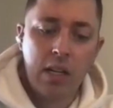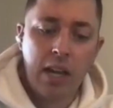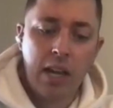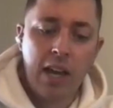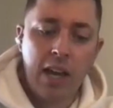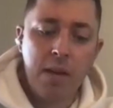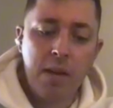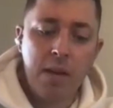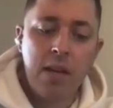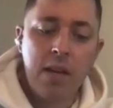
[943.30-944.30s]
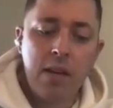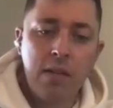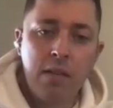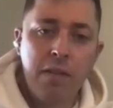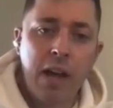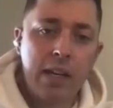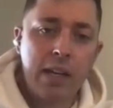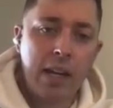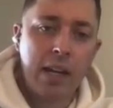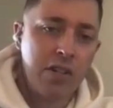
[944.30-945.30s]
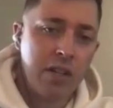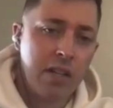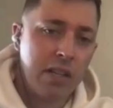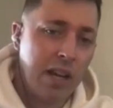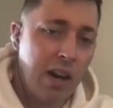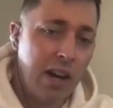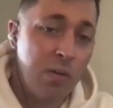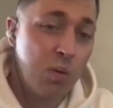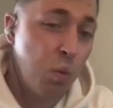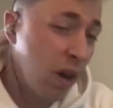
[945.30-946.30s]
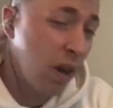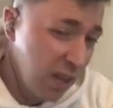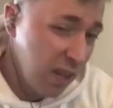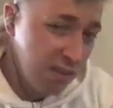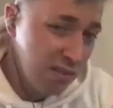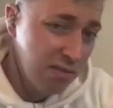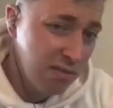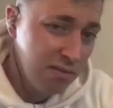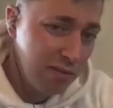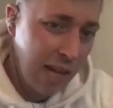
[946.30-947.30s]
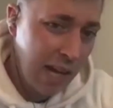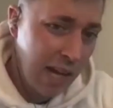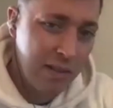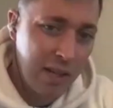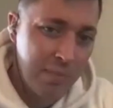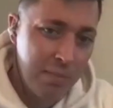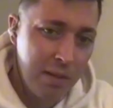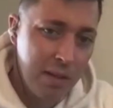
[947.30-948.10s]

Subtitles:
gave me validation that I was worth it at the time.